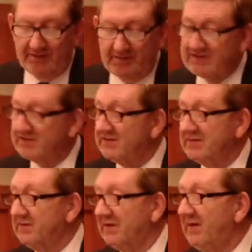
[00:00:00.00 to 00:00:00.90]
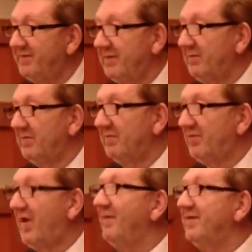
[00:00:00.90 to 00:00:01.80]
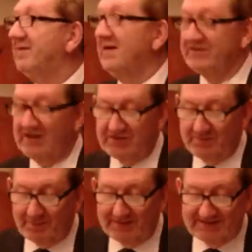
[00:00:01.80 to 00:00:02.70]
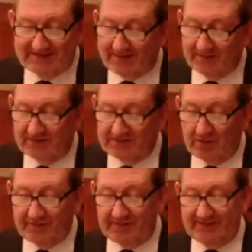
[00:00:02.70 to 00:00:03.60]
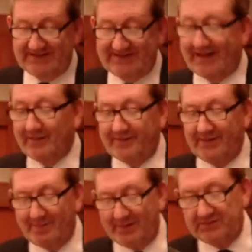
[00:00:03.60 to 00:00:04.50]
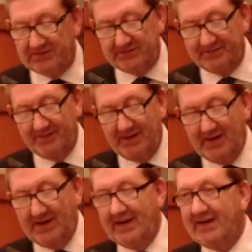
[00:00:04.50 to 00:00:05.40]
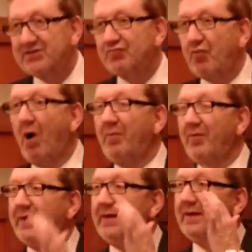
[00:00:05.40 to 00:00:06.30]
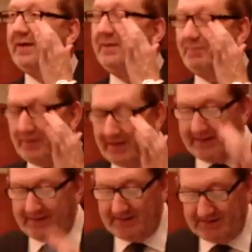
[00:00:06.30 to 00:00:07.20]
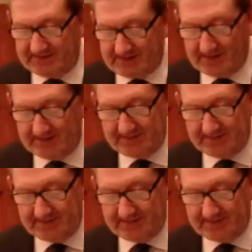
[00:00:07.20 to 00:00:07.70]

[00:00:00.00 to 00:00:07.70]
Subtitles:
This isn't even privatisation by stealth. There's nothing stealthy about it. It's robbery in plain sight.